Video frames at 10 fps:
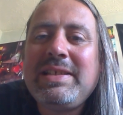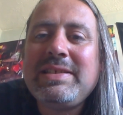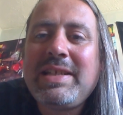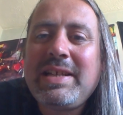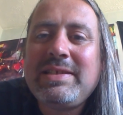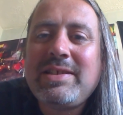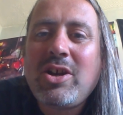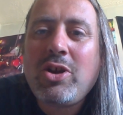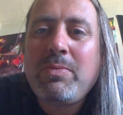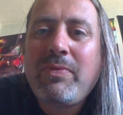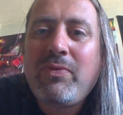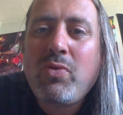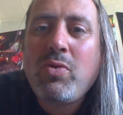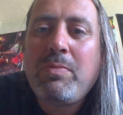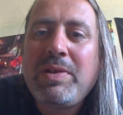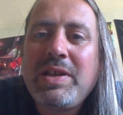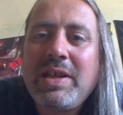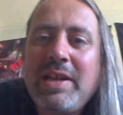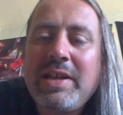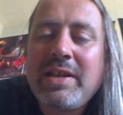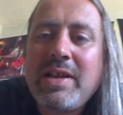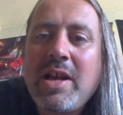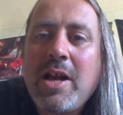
these kids home for being